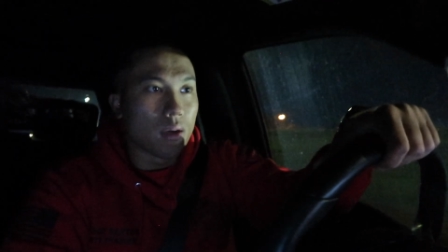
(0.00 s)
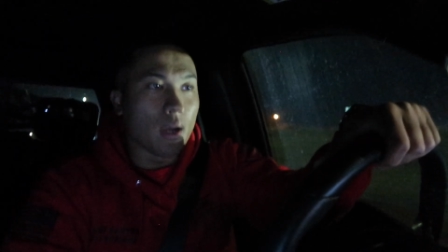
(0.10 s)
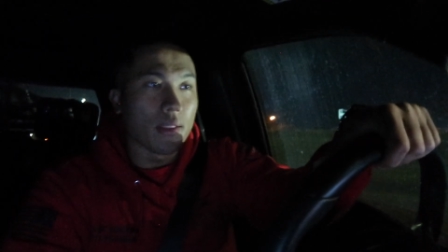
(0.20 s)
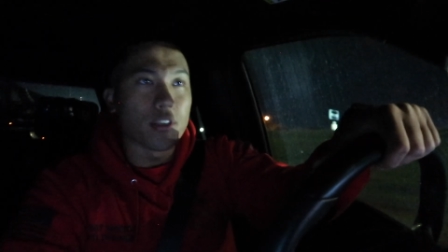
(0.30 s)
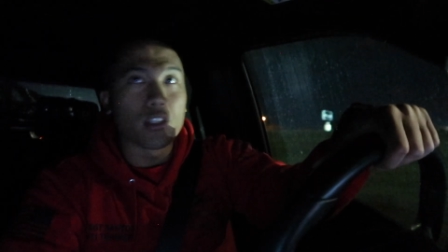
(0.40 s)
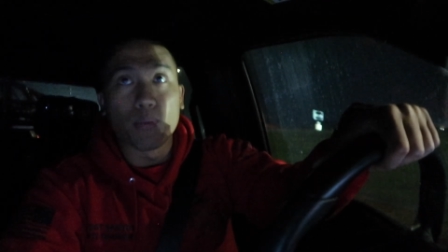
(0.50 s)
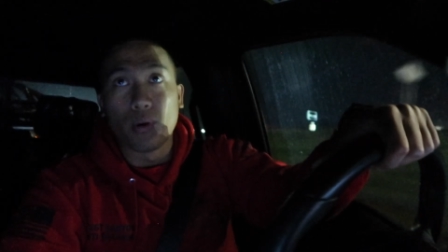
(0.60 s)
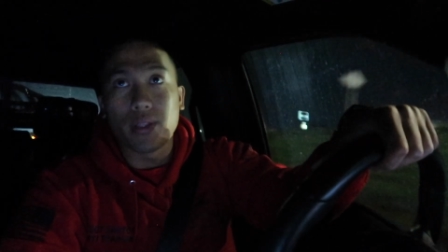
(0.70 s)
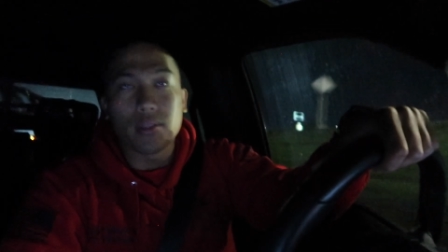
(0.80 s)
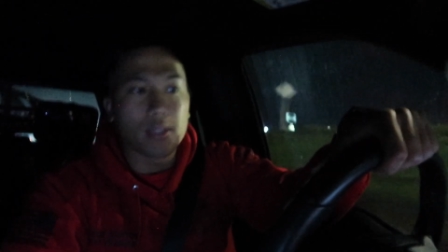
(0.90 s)
At this
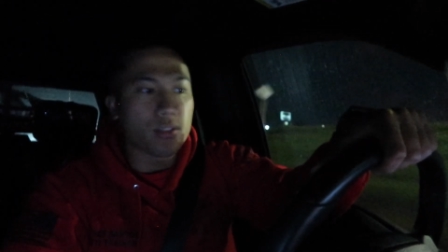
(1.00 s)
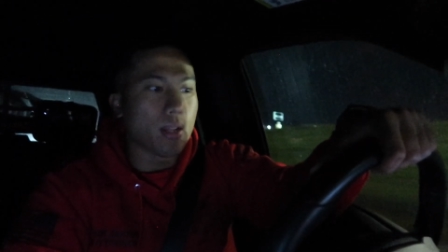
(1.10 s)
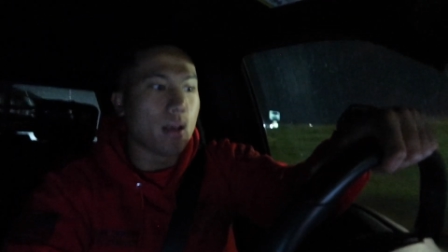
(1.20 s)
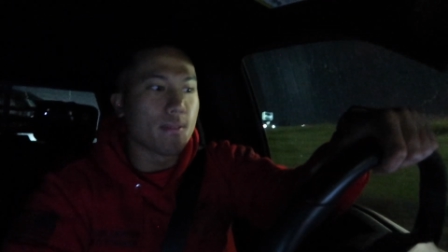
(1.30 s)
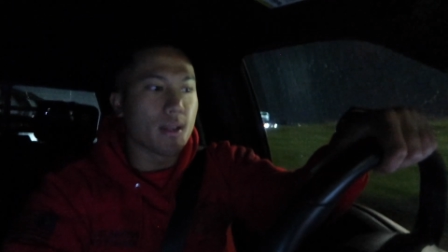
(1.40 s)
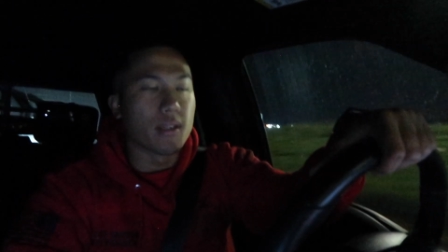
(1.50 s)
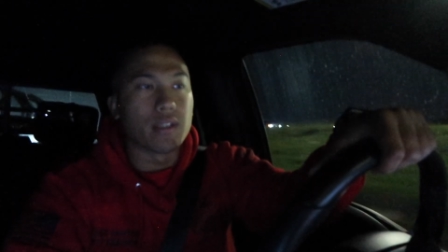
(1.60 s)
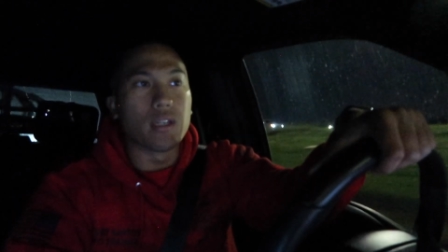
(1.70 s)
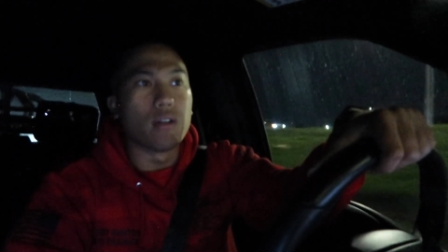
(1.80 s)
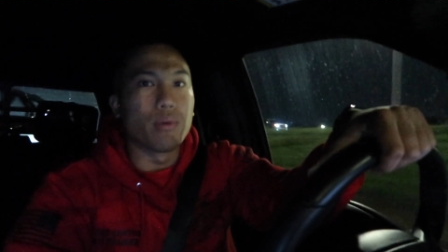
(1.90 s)
point, they should have an
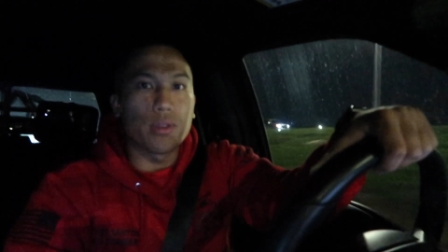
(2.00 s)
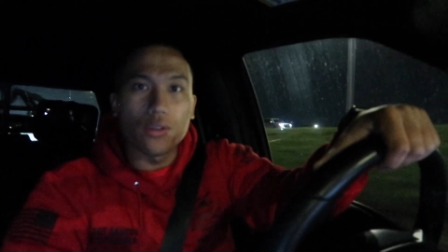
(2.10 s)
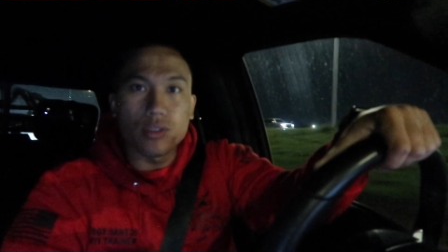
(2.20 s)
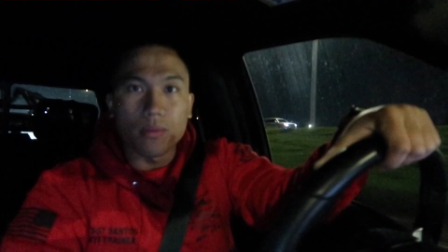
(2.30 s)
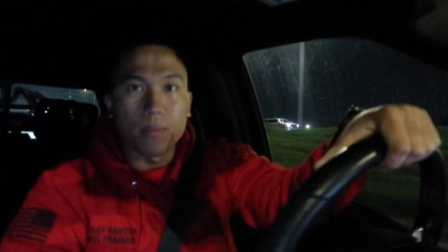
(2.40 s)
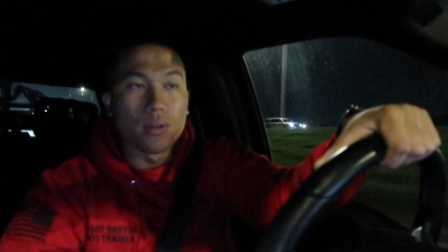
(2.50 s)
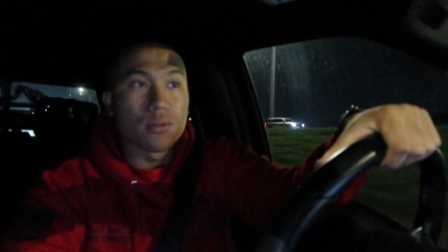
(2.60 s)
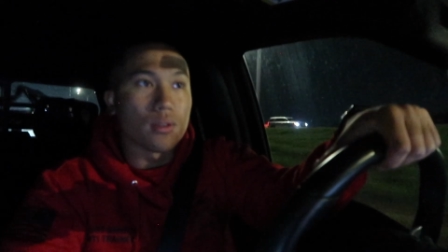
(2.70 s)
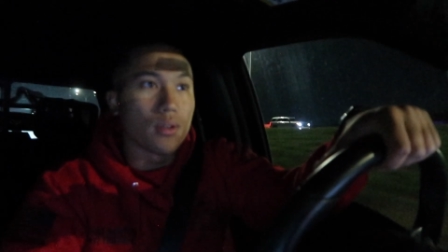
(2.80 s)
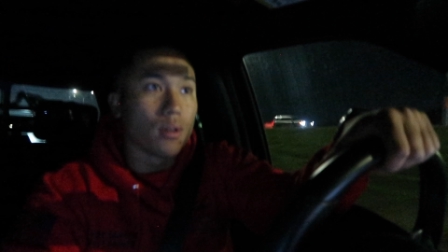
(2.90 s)
idea of what they're
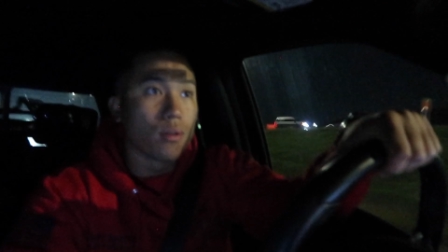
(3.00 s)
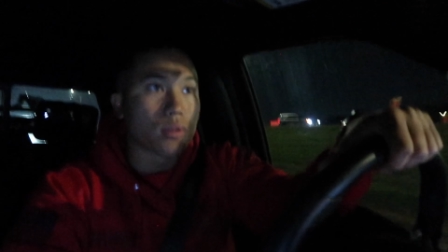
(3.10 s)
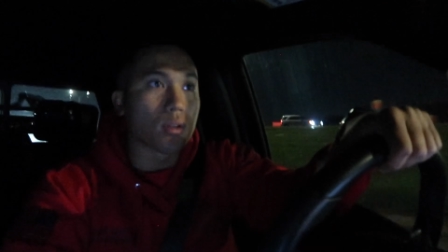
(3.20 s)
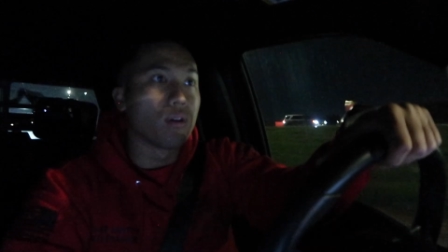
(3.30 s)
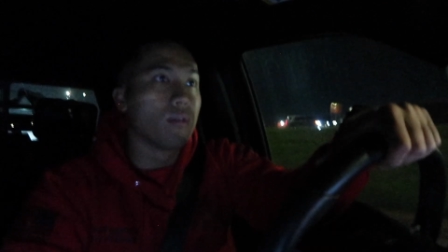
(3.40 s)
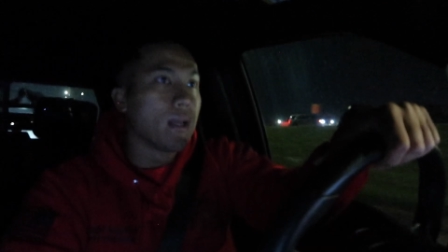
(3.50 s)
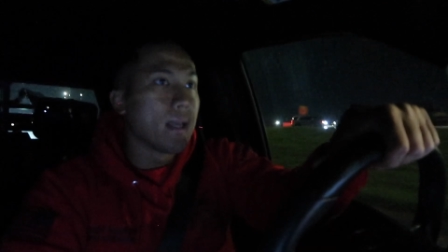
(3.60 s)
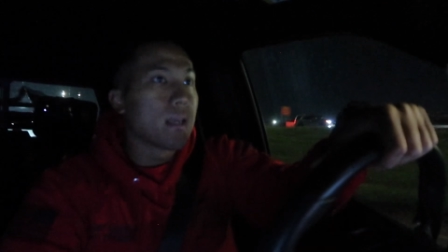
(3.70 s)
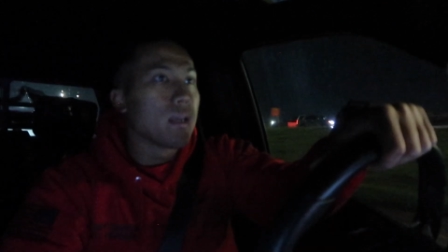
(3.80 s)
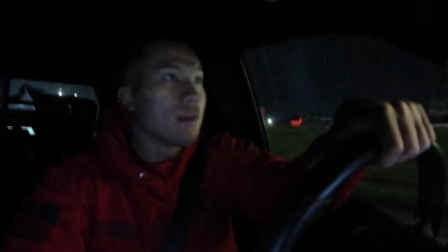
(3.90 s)
supposed to do, so
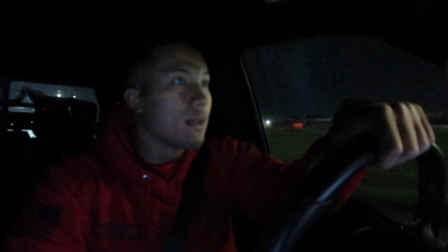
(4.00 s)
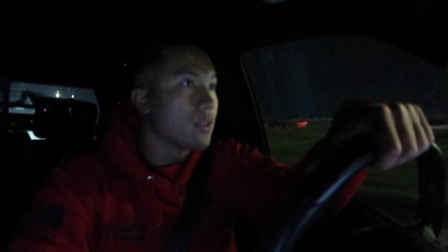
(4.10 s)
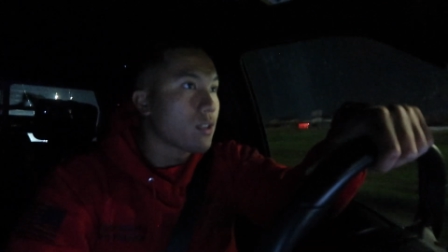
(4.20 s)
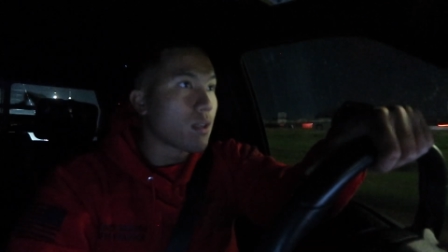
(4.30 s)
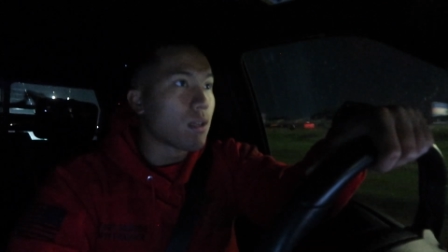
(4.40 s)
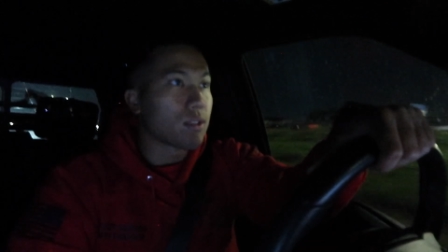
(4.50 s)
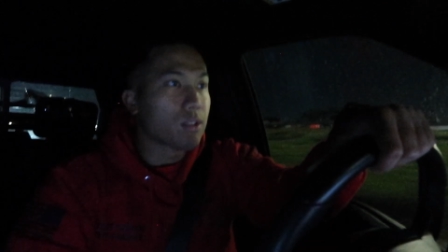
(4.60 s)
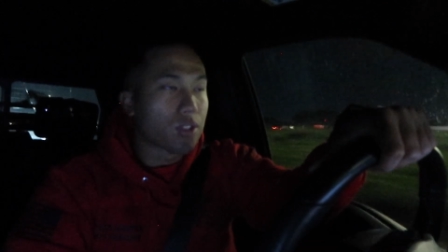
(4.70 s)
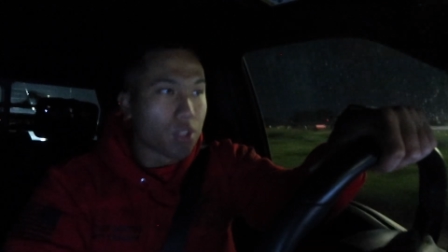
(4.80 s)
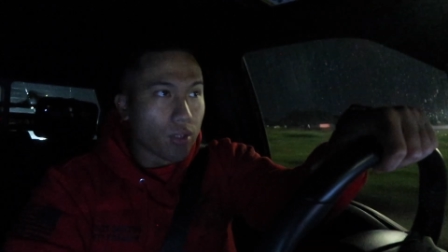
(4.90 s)
it
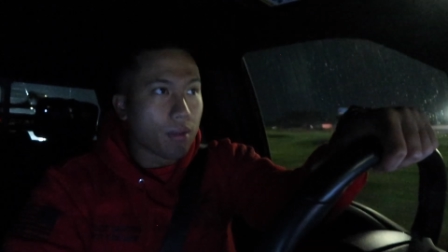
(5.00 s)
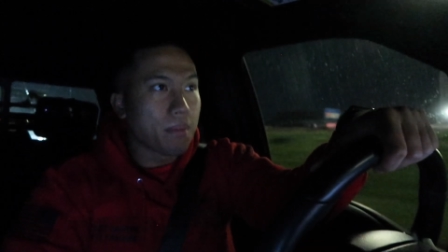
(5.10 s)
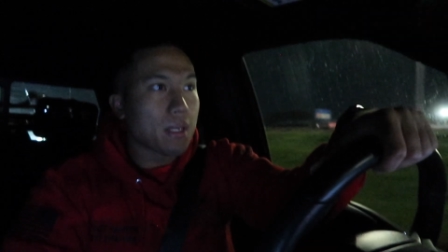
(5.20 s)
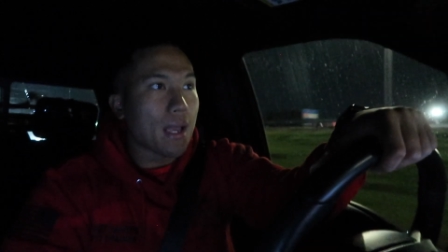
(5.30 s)
shouldn't be